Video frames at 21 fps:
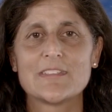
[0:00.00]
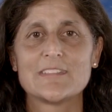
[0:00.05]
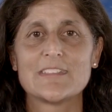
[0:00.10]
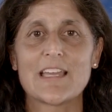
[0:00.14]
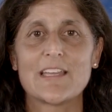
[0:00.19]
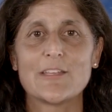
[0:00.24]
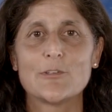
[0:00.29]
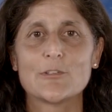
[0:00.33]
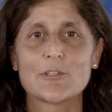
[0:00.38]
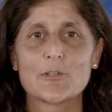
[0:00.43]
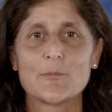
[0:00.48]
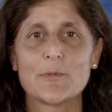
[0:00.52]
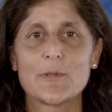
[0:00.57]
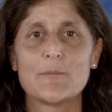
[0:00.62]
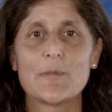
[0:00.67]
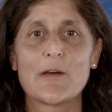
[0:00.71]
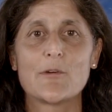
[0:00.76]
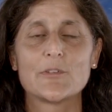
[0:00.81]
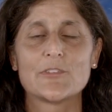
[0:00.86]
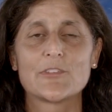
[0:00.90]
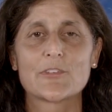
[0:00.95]
to tell you a little bit
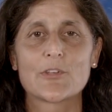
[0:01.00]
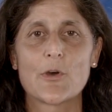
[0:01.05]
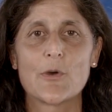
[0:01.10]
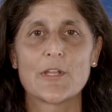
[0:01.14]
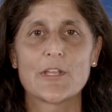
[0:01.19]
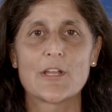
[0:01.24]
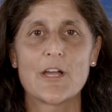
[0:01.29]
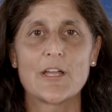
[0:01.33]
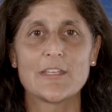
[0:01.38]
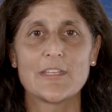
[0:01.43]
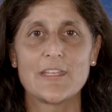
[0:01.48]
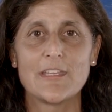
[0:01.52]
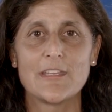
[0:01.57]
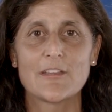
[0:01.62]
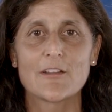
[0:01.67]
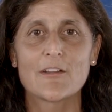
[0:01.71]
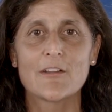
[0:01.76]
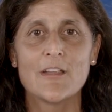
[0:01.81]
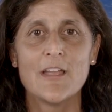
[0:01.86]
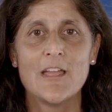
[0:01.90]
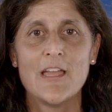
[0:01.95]
about what's going on
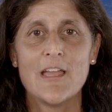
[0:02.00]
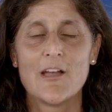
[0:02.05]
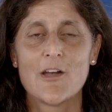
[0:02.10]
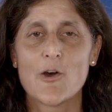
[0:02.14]
here,